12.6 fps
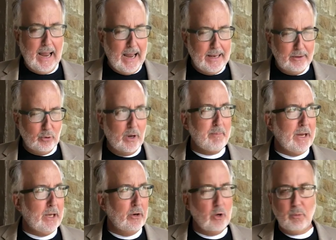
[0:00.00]
And so I
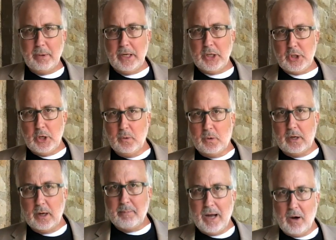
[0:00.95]
made an opening joke
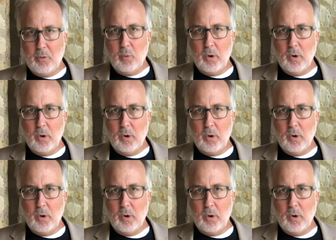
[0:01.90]
about